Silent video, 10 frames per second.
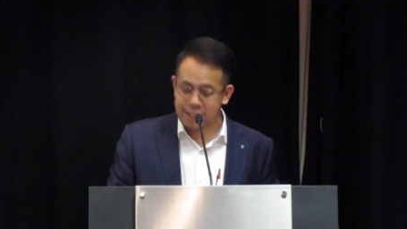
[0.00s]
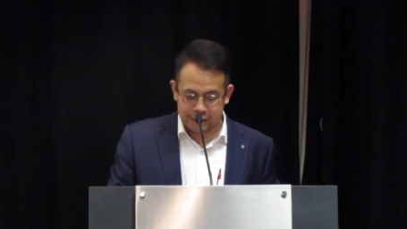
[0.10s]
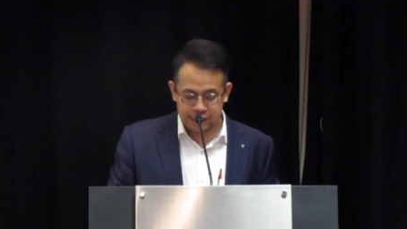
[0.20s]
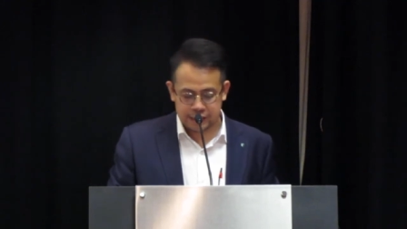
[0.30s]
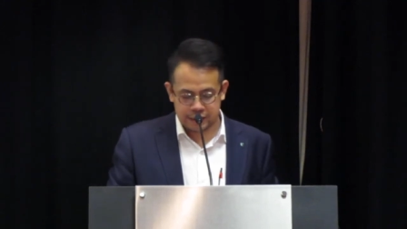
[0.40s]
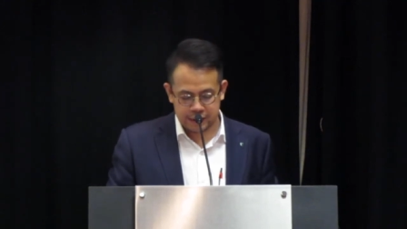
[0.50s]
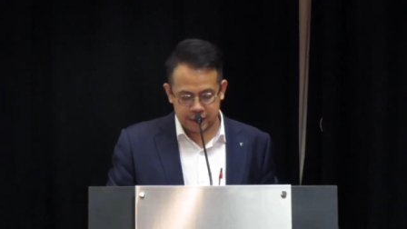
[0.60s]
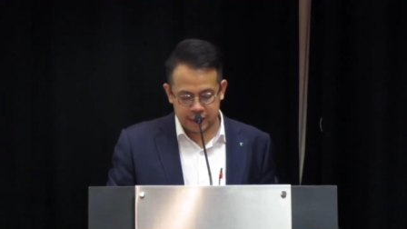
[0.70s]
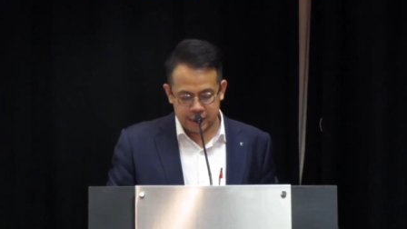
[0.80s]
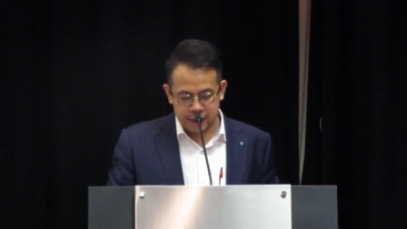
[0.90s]
crisis.
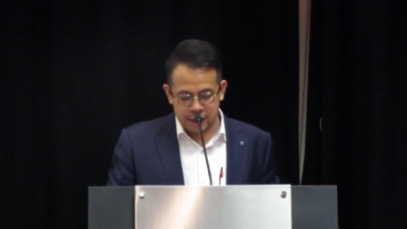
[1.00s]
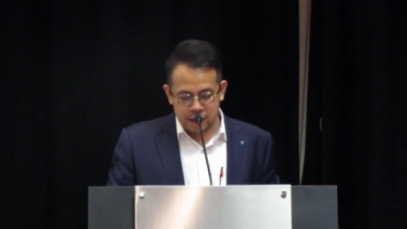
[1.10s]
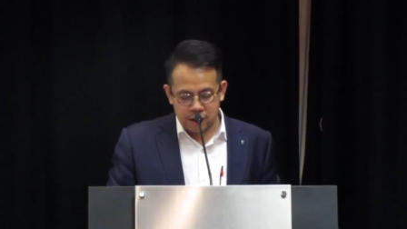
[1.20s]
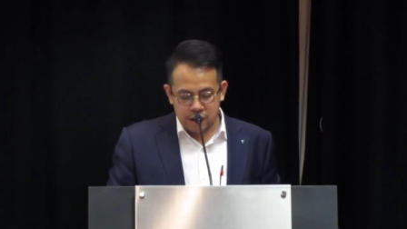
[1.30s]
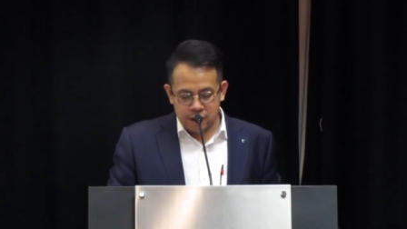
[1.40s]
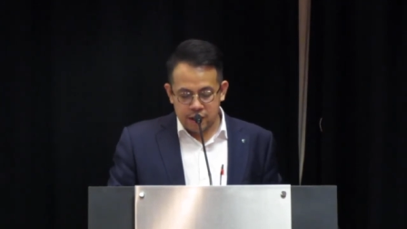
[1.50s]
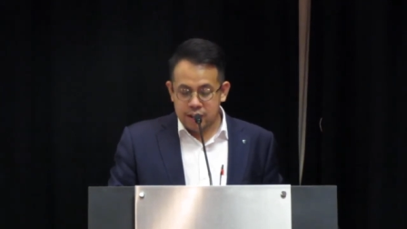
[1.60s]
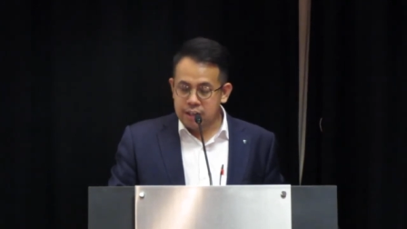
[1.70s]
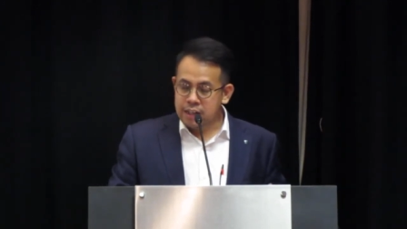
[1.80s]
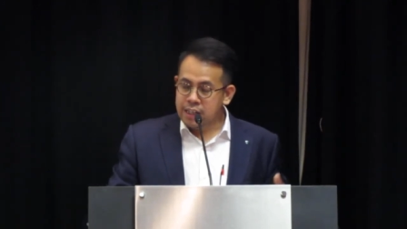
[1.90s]

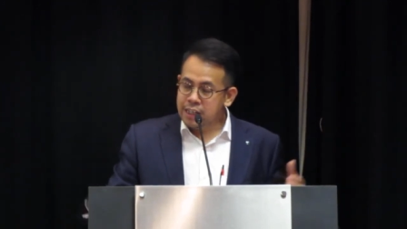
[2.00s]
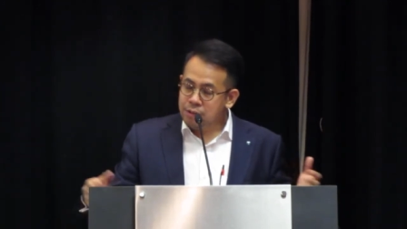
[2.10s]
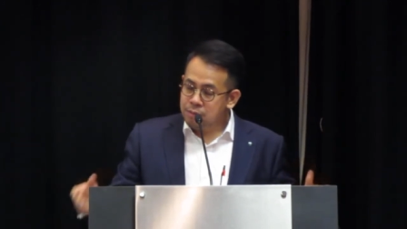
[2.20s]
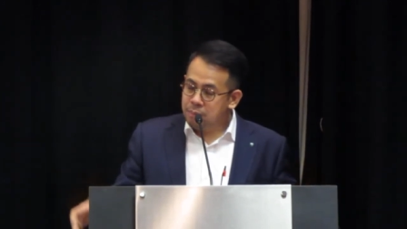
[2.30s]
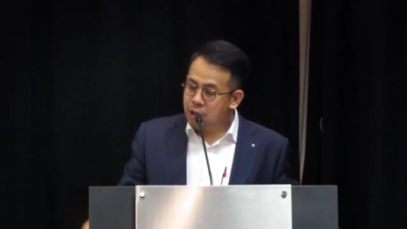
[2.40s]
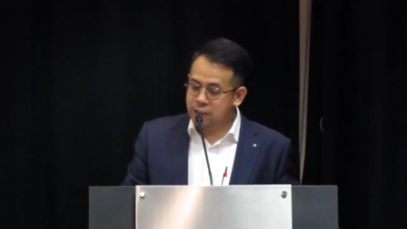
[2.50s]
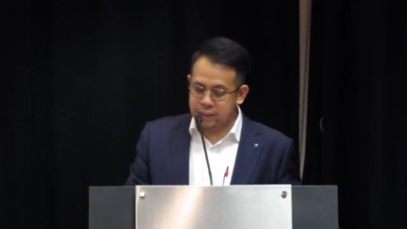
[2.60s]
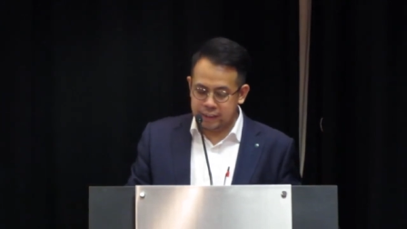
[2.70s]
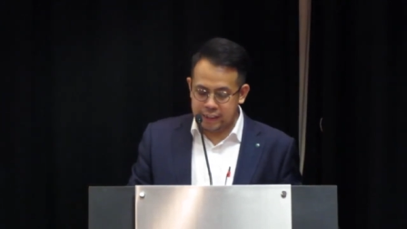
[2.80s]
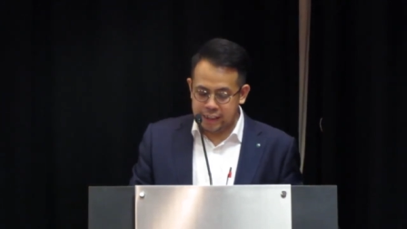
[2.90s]
He who
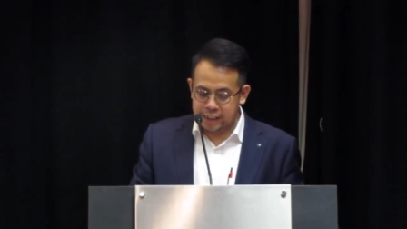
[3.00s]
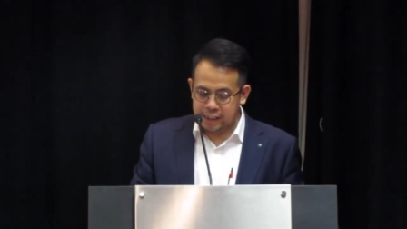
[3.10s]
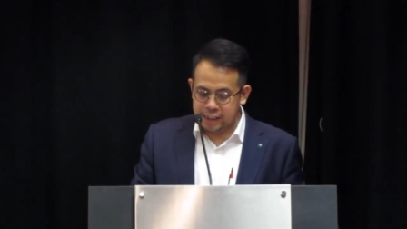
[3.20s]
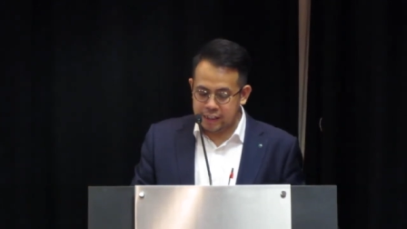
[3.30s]
blocked the